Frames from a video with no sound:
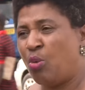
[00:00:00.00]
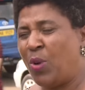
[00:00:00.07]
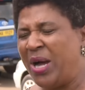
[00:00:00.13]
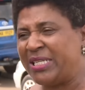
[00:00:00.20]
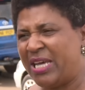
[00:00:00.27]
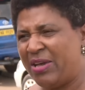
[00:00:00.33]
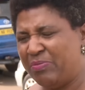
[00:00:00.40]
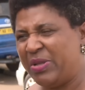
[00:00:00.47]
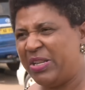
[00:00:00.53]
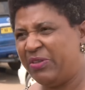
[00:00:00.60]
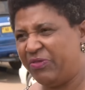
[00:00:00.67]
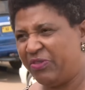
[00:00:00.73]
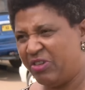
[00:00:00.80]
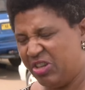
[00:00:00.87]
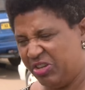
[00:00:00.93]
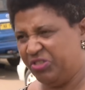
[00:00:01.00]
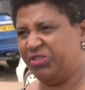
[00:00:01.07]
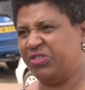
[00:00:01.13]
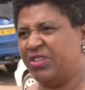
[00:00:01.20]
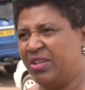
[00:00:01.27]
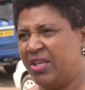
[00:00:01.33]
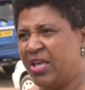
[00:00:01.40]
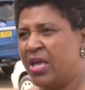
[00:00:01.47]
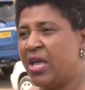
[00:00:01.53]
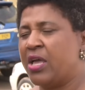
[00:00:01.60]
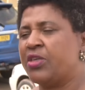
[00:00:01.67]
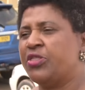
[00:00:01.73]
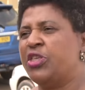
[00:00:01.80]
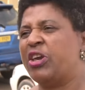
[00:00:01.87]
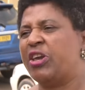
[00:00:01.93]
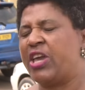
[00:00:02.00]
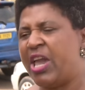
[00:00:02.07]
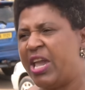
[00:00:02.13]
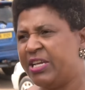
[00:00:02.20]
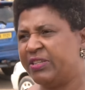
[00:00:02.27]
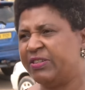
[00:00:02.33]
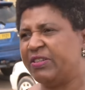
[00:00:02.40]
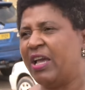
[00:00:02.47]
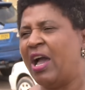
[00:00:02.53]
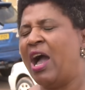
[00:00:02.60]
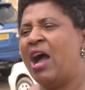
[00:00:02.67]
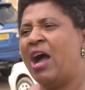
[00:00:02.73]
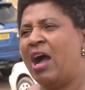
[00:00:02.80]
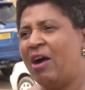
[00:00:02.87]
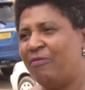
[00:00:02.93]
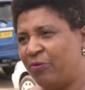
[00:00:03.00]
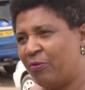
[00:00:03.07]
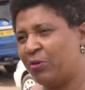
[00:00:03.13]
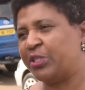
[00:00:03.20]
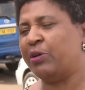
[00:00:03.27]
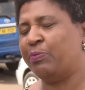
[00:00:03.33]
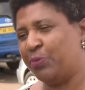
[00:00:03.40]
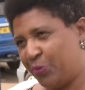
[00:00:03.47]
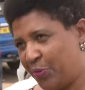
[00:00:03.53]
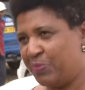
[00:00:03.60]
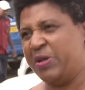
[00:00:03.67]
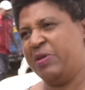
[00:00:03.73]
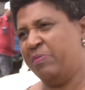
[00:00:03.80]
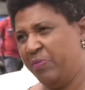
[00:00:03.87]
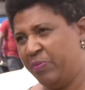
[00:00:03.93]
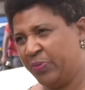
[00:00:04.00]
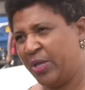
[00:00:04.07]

What I believe is the gays have got a problem.